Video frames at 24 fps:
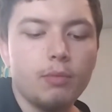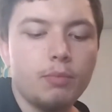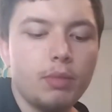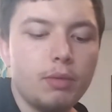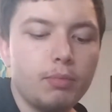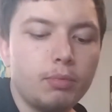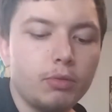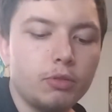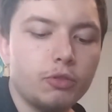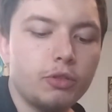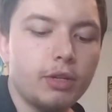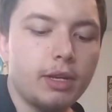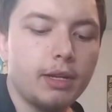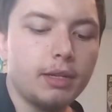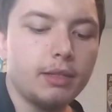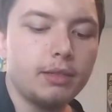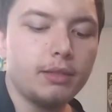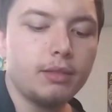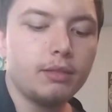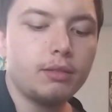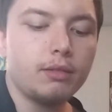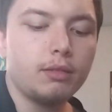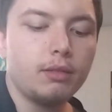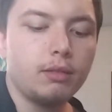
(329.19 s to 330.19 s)
People try to
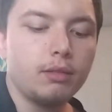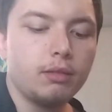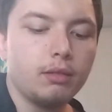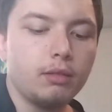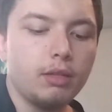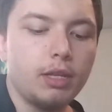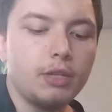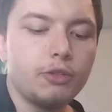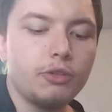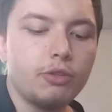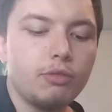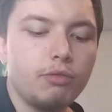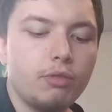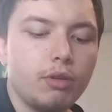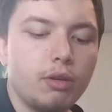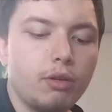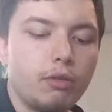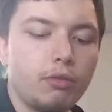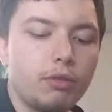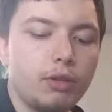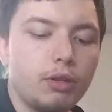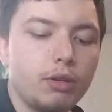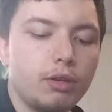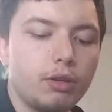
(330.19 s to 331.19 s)
let you
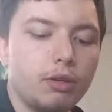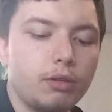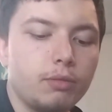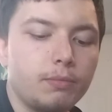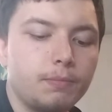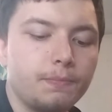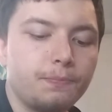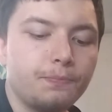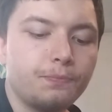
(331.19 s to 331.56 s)
know,